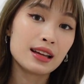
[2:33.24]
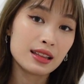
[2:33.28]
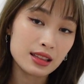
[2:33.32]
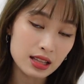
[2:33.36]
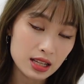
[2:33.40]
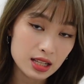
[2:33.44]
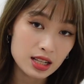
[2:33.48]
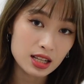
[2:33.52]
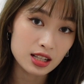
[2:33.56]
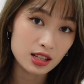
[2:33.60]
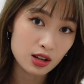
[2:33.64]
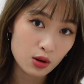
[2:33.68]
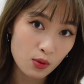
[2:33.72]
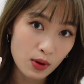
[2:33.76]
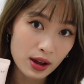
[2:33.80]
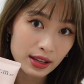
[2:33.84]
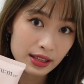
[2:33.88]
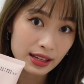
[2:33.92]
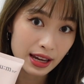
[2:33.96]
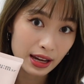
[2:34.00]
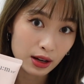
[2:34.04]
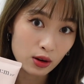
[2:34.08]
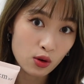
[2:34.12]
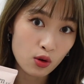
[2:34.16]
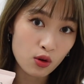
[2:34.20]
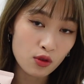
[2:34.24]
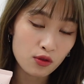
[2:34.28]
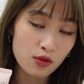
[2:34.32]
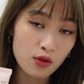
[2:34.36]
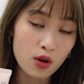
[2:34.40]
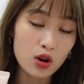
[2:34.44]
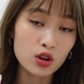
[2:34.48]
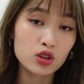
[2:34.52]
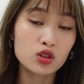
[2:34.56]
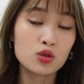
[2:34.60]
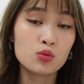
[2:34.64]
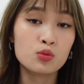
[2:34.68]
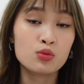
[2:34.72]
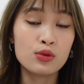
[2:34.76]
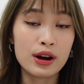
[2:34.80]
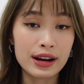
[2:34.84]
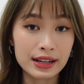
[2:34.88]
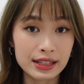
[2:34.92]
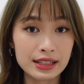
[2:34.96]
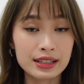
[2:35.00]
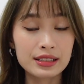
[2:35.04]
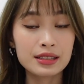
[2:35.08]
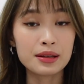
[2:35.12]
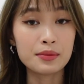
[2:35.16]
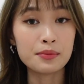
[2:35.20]
this is the one that I go for to
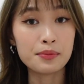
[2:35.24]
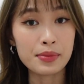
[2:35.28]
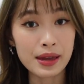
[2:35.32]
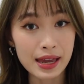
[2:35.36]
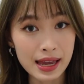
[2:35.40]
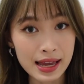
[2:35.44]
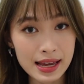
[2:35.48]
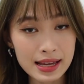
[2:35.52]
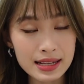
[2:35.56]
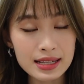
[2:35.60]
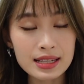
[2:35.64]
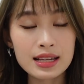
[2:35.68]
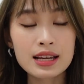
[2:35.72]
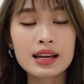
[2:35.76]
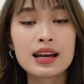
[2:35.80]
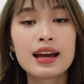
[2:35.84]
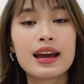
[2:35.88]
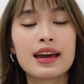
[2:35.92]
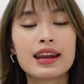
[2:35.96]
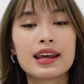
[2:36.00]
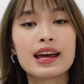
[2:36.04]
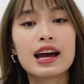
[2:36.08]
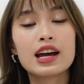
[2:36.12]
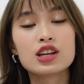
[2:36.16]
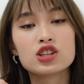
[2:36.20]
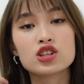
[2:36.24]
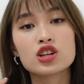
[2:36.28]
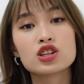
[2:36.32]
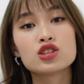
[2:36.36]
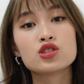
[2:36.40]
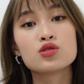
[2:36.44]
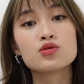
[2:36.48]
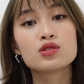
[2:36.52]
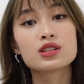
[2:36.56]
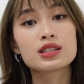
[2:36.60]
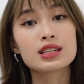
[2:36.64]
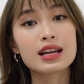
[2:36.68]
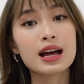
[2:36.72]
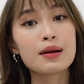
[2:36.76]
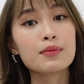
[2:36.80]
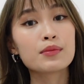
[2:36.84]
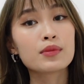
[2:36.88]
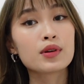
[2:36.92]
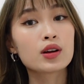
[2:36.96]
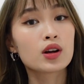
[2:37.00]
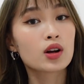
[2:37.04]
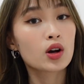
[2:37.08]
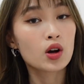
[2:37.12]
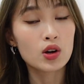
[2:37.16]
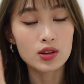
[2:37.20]
brighten the base. And then I just use some
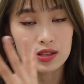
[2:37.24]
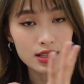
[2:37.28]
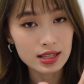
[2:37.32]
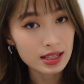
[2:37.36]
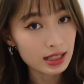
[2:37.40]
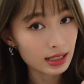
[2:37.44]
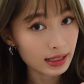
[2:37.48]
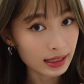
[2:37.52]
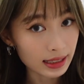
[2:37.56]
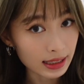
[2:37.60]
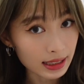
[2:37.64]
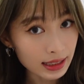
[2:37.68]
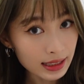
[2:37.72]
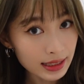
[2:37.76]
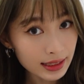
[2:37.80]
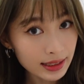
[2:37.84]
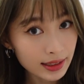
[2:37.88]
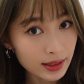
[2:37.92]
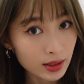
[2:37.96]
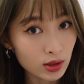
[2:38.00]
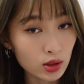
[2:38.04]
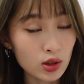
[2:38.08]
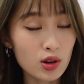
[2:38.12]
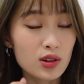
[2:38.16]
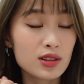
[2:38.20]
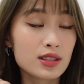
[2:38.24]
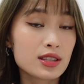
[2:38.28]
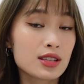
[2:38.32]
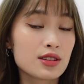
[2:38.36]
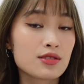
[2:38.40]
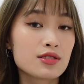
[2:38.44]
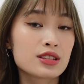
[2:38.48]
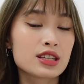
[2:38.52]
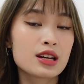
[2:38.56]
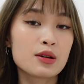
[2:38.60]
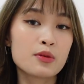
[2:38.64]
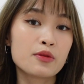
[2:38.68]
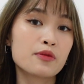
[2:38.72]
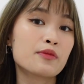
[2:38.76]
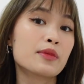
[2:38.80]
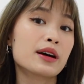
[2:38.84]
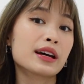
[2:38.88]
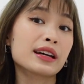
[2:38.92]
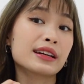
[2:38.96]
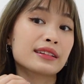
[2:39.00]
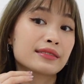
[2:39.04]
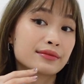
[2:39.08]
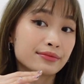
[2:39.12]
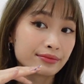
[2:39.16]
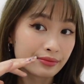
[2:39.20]
concealer to conceal some of
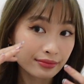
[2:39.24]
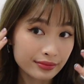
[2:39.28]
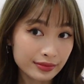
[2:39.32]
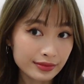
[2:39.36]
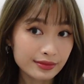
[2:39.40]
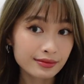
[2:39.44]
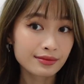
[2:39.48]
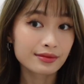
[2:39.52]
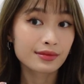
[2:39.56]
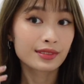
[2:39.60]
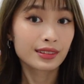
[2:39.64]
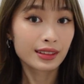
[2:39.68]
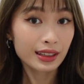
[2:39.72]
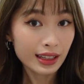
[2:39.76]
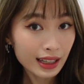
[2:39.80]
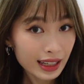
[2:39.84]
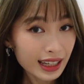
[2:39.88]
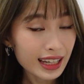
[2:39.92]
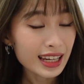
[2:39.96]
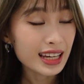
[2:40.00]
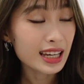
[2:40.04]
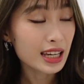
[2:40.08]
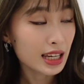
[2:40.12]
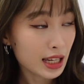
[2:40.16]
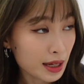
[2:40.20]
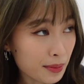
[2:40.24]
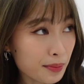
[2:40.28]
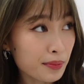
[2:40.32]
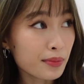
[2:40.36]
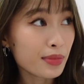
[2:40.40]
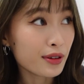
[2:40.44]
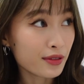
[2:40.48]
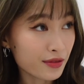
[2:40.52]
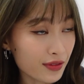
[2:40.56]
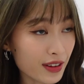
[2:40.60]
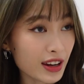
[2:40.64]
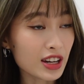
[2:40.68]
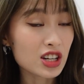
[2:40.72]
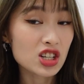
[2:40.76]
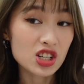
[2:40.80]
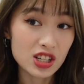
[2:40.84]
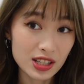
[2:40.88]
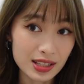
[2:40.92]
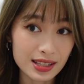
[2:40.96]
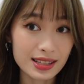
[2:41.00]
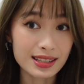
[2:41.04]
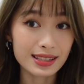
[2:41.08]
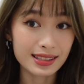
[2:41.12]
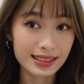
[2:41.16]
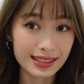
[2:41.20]
my
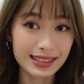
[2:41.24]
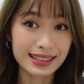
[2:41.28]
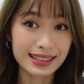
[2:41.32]
imperfections.